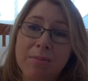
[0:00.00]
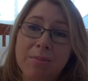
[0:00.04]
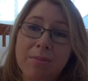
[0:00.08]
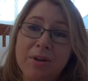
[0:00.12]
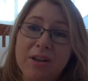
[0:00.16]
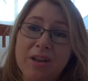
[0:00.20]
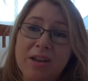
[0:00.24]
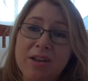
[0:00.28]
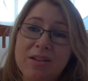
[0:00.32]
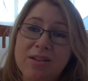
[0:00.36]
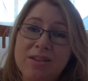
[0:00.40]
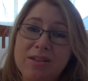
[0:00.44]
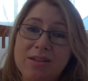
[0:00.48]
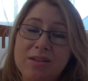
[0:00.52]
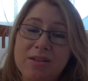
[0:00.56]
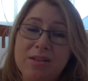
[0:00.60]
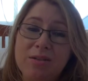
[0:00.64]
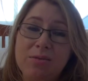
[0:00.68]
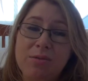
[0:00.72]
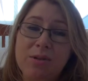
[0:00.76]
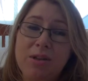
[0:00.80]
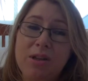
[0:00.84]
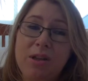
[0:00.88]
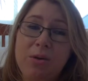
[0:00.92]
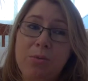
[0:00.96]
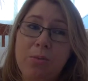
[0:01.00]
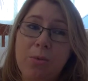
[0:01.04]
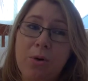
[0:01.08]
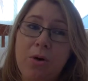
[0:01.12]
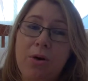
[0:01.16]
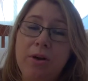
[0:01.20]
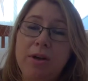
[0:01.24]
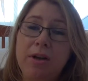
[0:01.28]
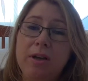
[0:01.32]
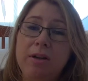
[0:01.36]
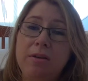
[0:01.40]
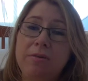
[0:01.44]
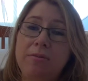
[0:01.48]
But it's really
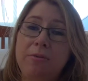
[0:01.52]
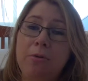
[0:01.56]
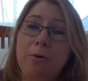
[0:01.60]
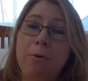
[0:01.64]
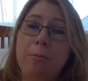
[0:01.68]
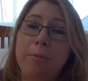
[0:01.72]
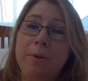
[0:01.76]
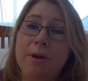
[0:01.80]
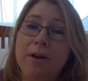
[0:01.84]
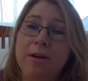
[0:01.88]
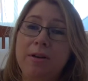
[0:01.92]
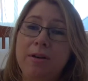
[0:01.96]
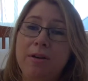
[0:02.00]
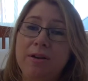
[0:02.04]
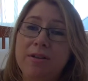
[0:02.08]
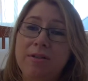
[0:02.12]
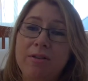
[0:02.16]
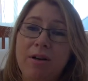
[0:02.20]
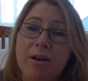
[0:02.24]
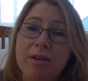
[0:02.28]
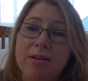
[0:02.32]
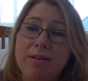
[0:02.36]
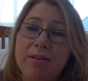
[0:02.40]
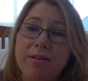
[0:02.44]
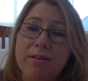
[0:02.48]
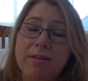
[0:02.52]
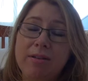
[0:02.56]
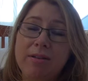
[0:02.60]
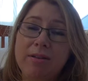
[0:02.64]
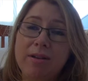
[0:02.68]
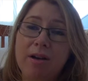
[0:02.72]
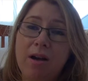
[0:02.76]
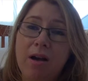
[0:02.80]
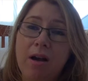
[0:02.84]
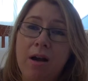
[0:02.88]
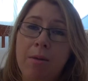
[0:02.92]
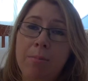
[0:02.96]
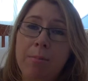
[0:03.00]
working for me. I just
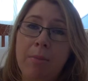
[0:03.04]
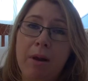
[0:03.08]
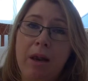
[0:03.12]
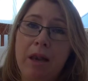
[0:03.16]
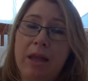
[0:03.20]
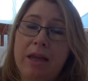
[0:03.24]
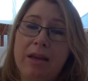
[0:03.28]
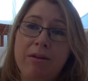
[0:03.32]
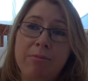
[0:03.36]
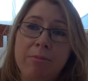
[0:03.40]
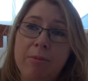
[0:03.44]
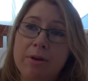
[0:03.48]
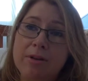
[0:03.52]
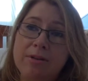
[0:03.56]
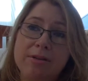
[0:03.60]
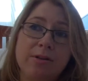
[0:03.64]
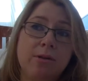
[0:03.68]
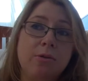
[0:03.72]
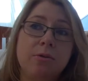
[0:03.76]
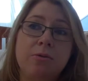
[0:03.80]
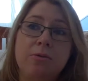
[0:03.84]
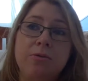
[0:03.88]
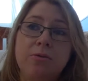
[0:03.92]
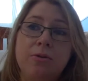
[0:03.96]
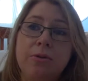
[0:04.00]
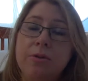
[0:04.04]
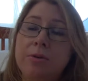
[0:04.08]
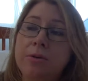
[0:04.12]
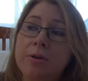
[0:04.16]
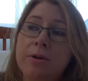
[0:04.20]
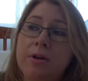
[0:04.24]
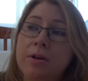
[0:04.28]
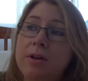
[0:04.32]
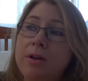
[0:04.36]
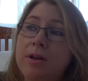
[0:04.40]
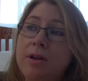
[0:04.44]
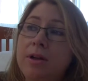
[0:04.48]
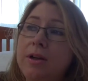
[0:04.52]
can't believe myself.
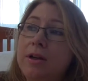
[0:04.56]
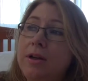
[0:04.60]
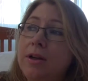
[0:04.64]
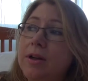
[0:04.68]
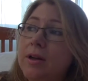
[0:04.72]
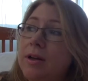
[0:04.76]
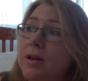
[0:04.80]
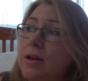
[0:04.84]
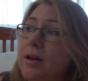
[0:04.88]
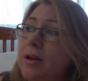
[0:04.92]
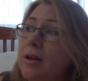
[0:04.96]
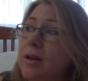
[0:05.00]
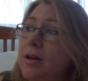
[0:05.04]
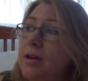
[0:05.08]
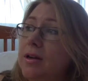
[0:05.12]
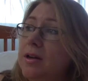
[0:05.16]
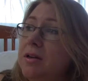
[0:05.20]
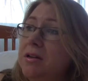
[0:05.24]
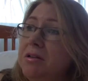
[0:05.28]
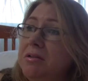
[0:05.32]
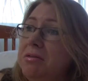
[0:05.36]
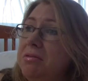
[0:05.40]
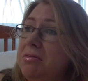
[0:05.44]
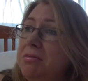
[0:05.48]
I'm